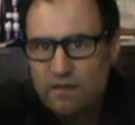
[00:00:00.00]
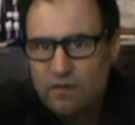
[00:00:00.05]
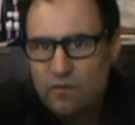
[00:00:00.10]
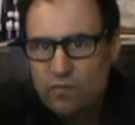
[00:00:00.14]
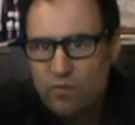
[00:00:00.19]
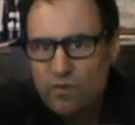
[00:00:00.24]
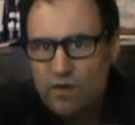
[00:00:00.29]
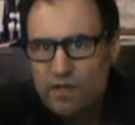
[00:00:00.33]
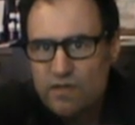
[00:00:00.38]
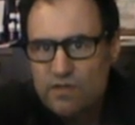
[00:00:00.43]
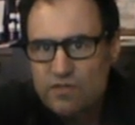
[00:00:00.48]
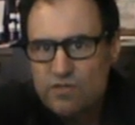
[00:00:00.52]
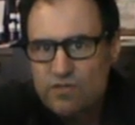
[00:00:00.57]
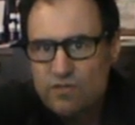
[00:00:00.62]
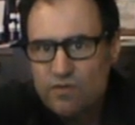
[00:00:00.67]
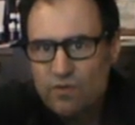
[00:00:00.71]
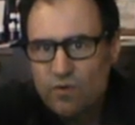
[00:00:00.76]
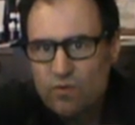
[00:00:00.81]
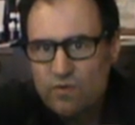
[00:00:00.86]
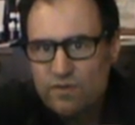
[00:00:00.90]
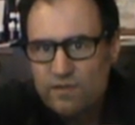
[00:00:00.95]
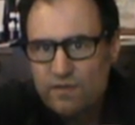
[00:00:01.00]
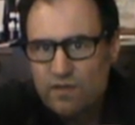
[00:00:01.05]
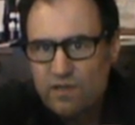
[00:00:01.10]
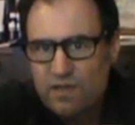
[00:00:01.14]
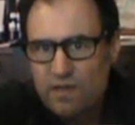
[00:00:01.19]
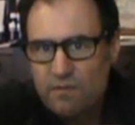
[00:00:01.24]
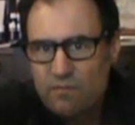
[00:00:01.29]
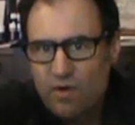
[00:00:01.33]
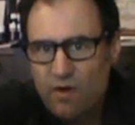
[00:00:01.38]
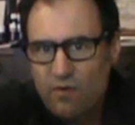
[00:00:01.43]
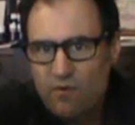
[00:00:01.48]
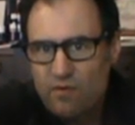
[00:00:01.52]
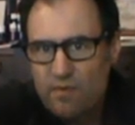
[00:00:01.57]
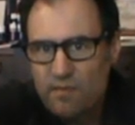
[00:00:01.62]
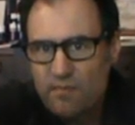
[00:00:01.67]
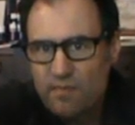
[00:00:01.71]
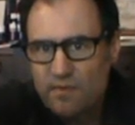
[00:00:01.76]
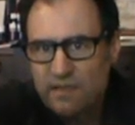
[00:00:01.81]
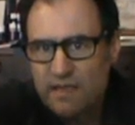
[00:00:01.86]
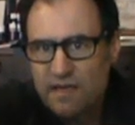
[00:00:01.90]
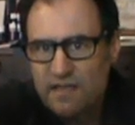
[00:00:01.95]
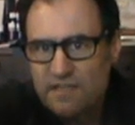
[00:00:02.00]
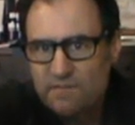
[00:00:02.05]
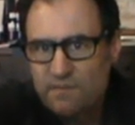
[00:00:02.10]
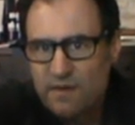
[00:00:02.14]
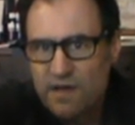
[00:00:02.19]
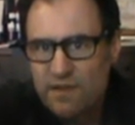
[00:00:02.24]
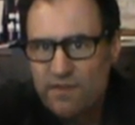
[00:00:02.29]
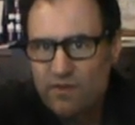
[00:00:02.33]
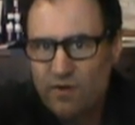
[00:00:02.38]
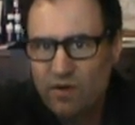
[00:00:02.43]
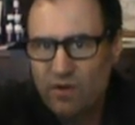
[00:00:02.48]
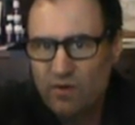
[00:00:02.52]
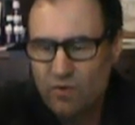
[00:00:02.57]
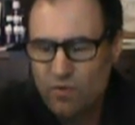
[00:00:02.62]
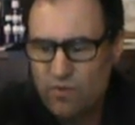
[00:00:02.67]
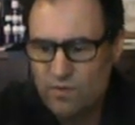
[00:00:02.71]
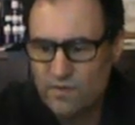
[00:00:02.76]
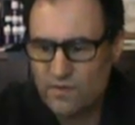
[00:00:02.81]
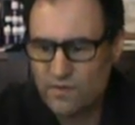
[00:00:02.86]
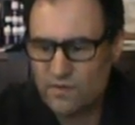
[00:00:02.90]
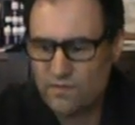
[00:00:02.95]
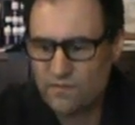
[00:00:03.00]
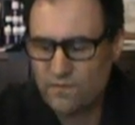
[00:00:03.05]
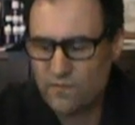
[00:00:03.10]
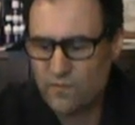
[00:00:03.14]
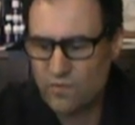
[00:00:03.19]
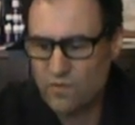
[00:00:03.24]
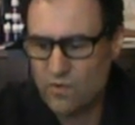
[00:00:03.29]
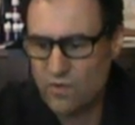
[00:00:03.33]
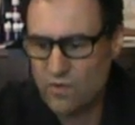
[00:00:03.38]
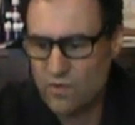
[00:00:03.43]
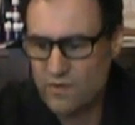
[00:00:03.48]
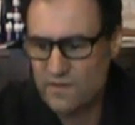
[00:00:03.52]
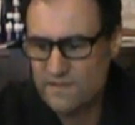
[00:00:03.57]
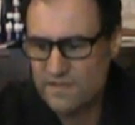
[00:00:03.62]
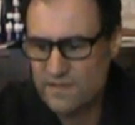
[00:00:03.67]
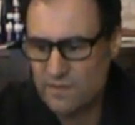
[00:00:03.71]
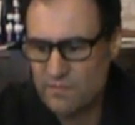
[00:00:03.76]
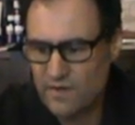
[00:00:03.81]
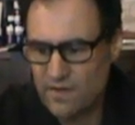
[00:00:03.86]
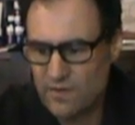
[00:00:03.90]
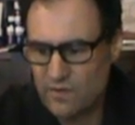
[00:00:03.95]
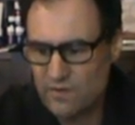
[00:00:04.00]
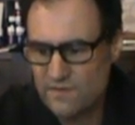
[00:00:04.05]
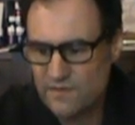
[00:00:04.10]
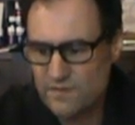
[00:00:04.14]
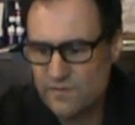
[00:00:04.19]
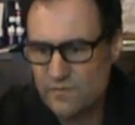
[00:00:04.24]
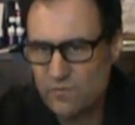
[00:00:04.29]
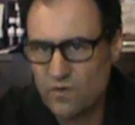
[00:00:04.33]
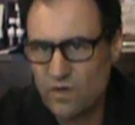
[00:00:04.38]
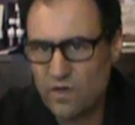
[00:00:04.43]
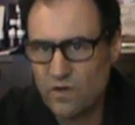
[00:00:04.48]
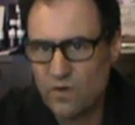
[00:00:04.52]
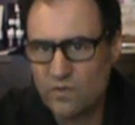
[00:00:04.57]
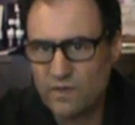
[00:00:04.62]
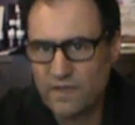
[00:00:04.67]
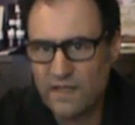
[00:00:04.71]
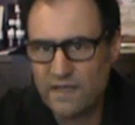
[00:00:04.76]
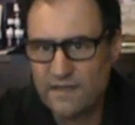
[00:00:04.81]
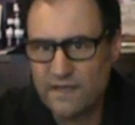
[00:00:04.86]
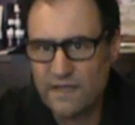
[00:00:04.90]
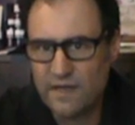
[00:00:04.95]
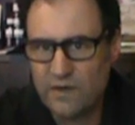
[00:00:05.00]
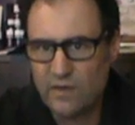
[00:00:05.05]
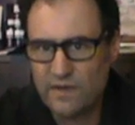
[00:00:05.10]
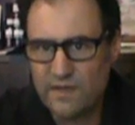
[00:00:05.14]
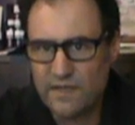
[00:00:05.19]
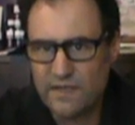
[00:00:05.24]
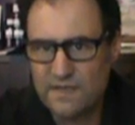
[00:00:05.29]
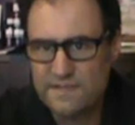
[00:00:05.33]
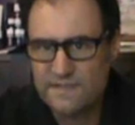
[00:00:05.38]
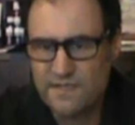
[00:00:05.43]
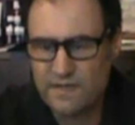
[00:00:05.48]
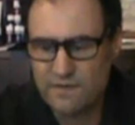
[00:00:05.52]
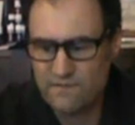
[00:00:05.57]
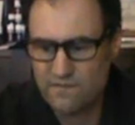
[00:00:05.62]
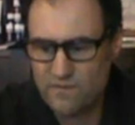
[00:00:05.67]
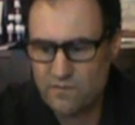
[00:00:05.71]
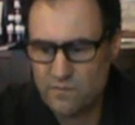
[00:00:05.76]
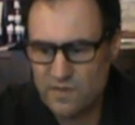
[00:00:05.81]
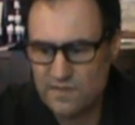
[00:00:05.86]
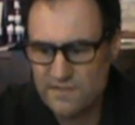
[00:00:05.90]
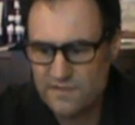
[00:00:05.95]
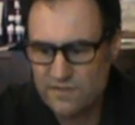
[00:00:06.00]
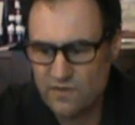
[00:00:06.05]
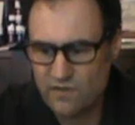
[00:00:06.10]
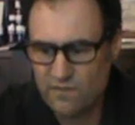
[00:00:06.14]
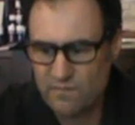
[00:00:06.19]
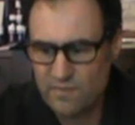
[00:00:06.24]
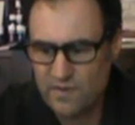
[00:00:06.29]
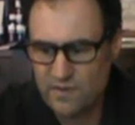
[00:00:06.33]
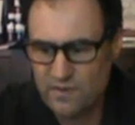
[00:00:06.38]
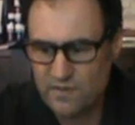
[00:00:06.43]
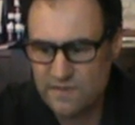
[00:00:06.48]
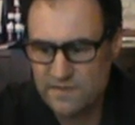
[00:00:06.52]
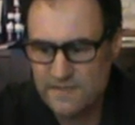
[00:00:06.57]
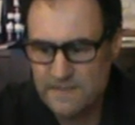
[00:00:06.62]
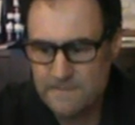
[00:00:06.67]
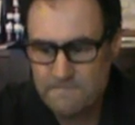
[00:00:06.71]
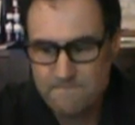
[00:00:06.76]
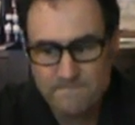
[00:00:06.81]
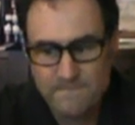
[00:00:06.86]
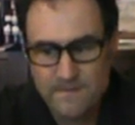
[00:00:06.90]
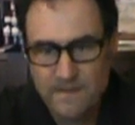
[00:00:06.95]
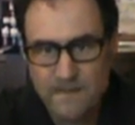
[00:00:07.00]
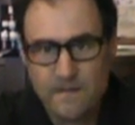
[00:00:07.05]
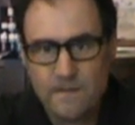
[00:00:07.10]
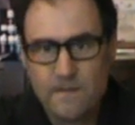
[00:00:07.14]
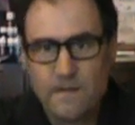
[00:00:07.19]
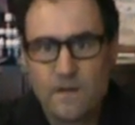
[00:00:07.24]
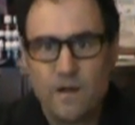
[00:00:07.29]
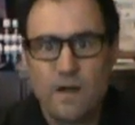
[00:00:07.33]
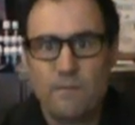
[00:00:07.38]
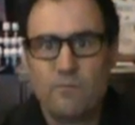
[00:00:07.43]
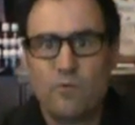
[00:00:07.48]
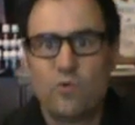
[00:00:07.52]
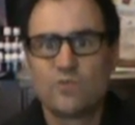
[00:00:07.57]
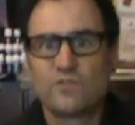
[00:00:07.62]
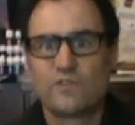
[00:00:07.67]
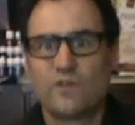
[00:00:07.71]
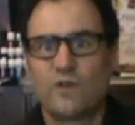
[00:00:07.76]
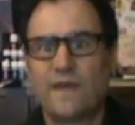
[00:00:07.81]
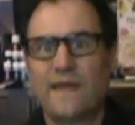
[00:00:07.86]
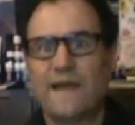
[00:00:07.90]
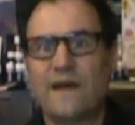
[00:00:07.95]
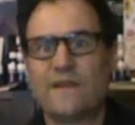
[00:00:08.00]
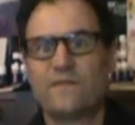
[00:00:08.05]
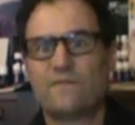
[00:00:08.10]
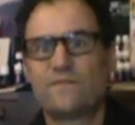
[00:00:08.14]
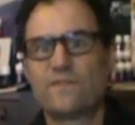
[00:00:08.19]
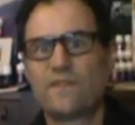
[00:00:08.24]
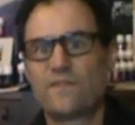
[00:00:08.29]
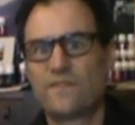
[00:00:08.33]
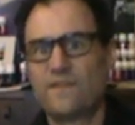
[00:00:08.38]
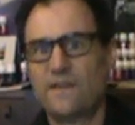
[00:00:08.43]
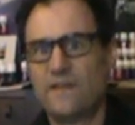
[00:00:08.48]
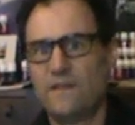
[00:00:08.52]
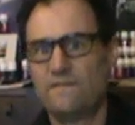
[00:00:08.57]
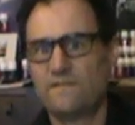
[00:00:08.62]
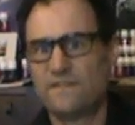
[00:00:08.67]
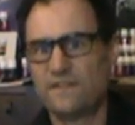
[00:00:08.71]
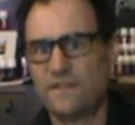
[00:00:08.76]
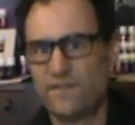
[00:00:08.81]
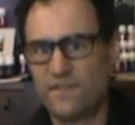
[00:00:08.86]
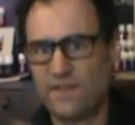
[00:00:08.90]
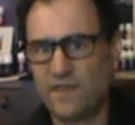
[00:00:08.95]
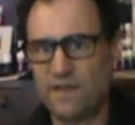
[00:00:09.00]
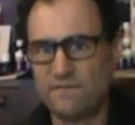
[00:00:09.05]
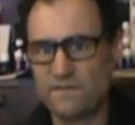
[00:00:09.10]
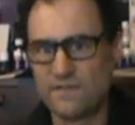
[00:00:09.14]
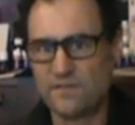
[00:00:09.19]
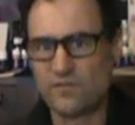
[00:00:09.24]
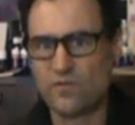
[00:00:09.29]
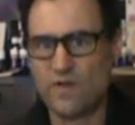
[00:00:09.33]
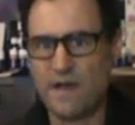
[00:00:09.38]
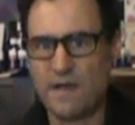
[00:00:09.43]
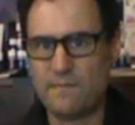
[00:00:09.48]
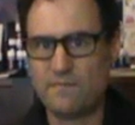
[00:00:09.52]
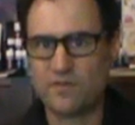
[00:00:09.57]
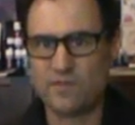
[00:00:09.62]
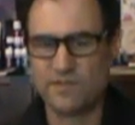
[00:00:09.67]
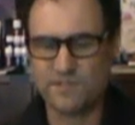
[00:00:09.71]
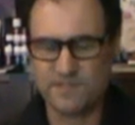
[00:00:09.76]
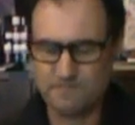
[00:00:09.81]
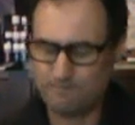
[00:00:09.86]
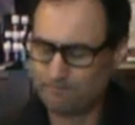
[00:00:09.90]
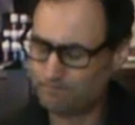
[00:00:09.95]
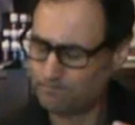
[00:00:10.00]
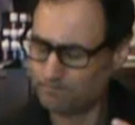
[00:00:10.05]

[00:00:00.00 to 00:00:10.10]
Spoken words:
which also you might remember last month I ordered for someone else as well, and now I need some for myself because I'm also out of the Thieves. And Thieves is great because